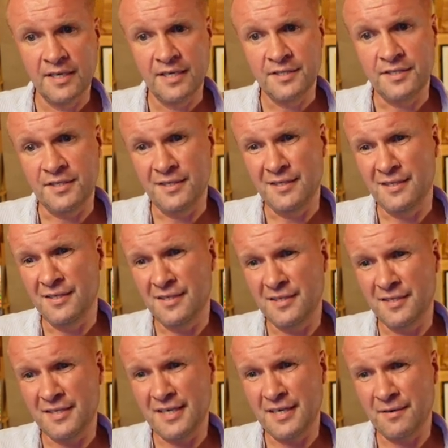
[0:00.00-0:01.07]
So you can
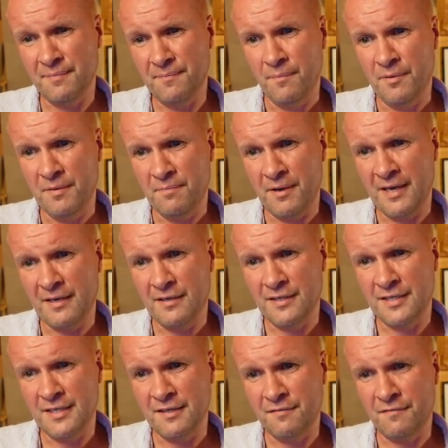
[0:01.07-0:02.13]
see I'm being paid, it
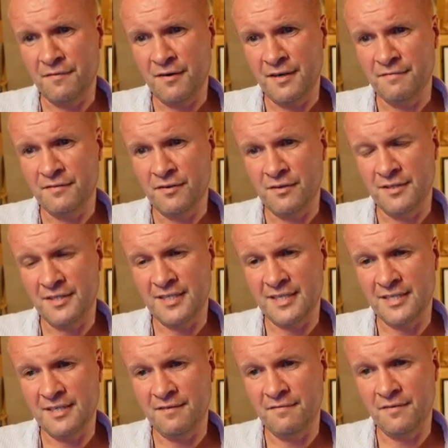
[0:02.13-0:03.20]
says
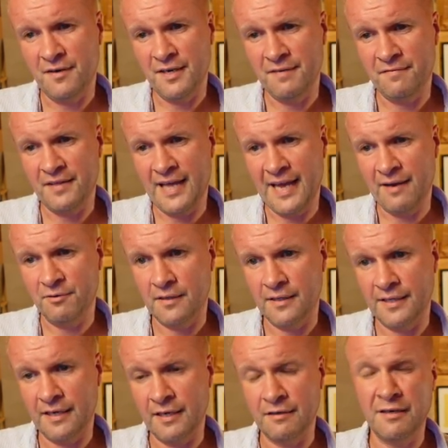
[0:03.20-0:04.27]
$5.65 there,
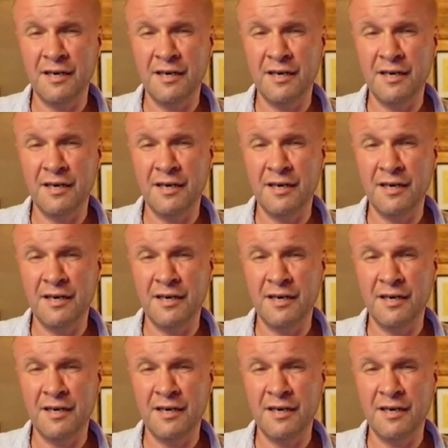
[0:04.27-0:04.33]
and I'd